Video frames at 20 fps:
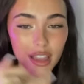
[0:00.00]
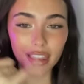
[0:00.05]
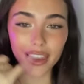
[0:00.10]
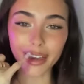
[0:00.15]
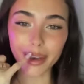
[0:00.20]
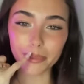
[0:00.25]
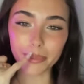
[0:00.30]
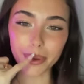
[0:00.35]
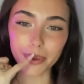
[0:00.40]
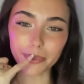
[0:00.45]

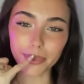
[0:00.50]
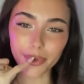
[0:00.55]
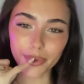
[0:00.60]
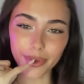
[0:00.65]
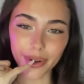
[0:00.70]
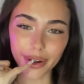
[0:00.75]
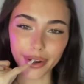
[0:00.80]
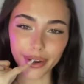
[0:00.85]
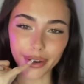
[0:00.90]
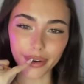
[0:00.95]
Like a pimple
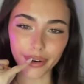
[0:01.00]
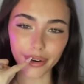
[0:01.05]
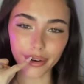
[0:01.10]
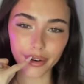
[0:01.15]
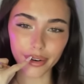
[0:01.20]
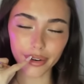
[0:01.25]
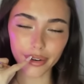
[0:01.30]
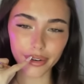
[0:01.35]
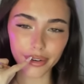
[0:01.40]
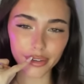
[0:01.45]
right
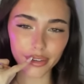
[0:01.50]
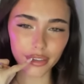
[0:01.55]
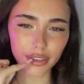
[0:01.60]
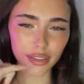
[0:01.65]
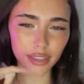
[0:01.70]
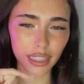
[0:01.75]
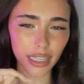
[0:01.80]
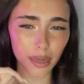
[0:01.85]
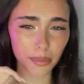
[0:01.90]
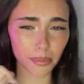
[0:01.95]
here,
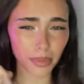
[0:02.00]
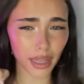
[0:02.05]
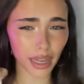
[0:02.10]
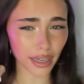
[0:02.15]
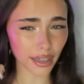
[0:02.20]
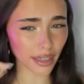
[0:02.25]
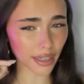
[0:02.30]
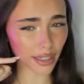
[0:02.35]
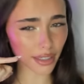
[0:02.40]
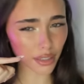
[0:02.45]
like a
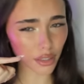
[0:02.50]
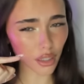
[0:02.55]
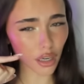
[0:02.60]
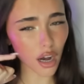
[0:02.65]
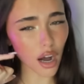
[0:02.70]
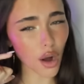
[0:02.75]
blackhead.